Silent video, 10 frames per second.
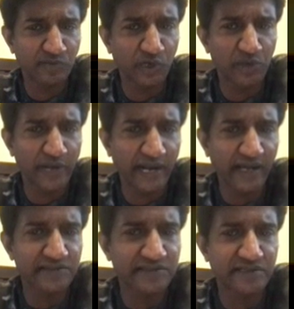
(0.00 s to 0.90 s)
small
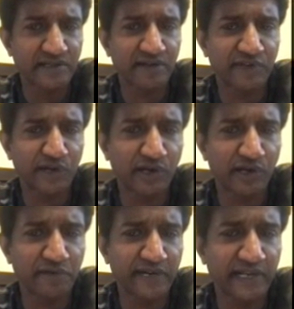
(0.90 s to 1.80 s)
branch of the
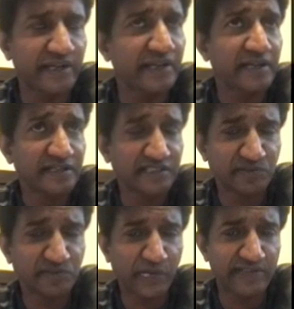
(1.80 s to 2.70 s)
olive tree
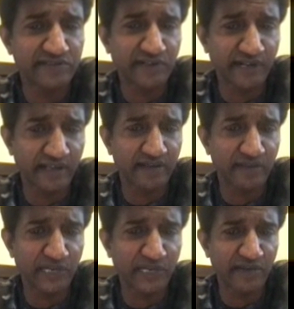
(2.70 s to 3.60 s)
is placed on another
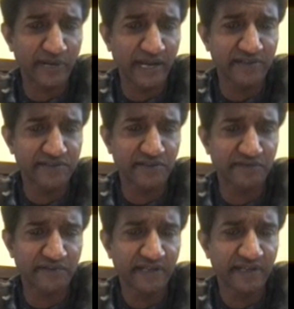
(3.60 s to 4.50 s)
bigger branch
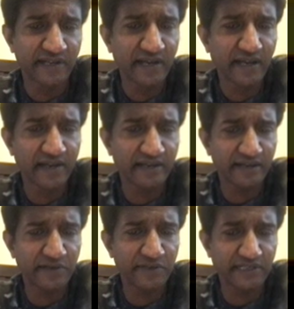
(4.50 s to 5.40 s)
of it, and they
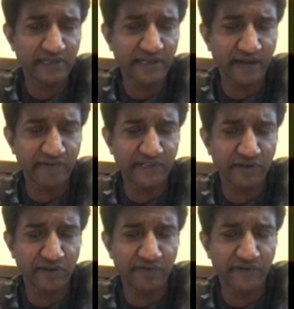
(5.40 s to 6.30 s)
are doing the
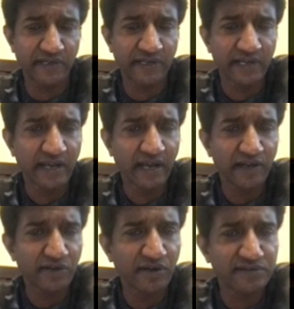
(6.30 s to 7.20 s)
grafting of it.
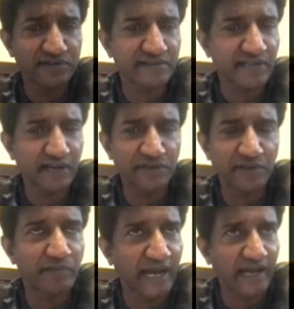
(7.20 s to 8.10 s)
And you can also see how
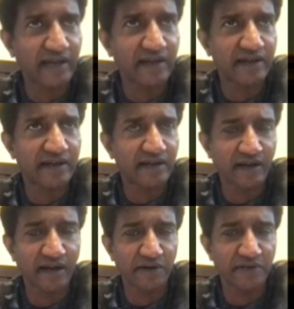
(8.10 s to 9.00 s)
the
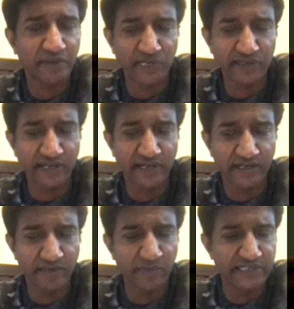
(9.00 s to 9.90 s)
background, because I
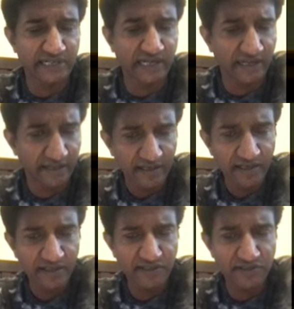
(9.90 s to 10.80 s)
did mention like
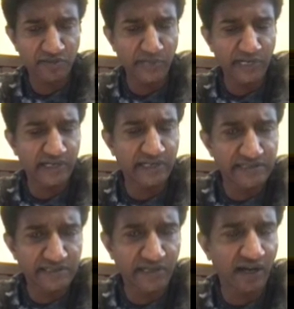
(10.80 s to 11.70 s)
it should be in
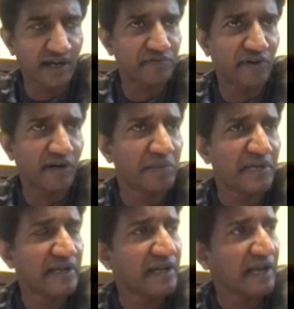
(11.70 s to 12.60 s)
digital art
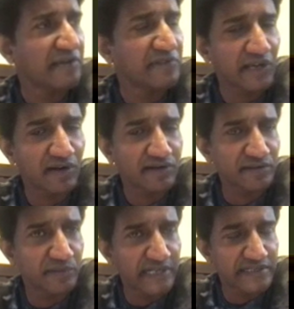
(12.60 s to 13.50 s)
form, and we can
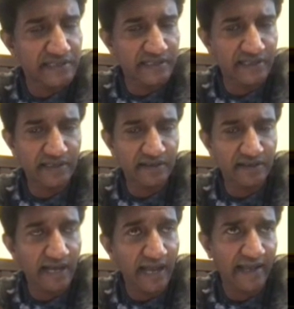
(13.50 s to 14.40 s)
also mention the
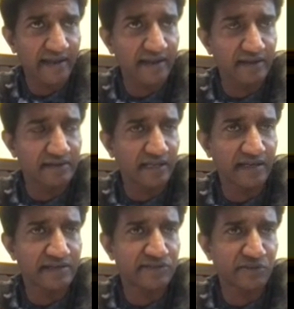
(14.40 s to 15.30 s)
angle,
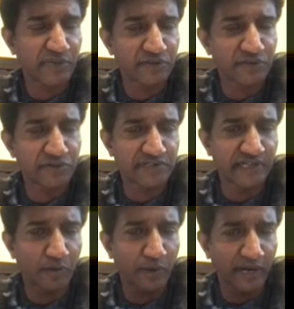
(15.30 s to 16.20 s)
like it should be used
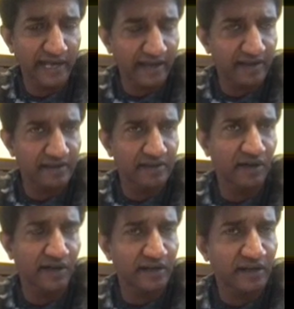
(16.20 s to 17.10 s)
in a wide angle
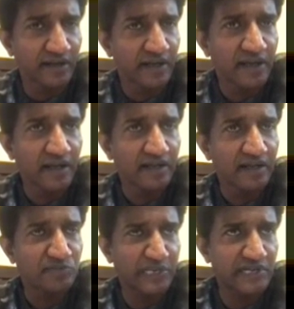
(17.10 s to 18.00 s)
or a
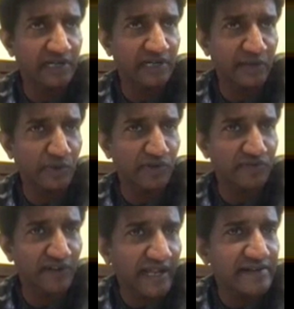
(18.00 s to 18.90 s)
special type of
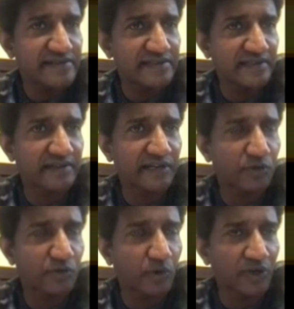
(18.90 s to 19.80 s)
lens that
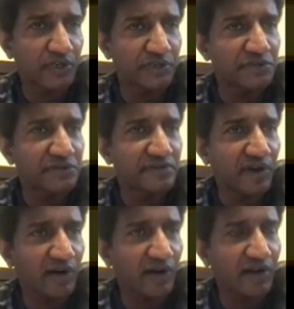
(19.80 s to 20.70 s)
you want to use.
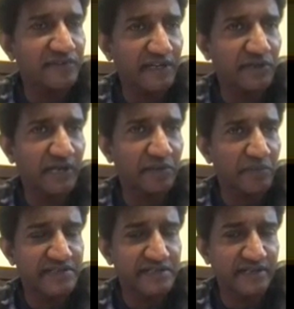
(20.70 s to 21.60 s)
All of that you
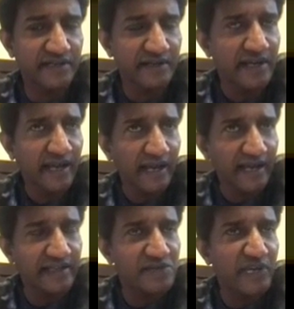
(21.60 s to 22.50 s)
can mention,
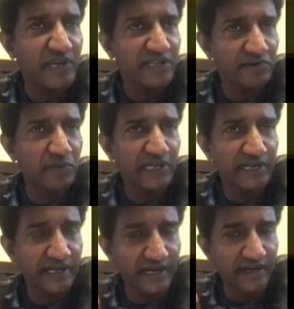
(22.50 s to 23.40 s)
and the image will be
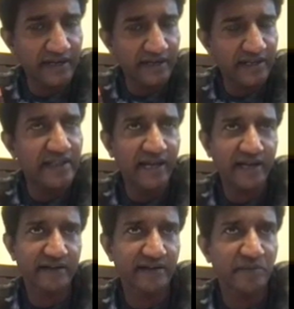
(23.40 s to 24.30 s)
created in
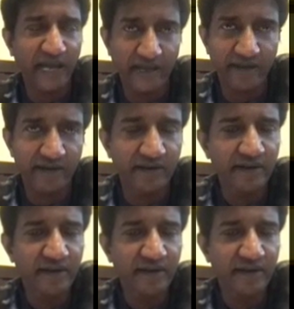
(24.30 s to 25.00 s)
that manner.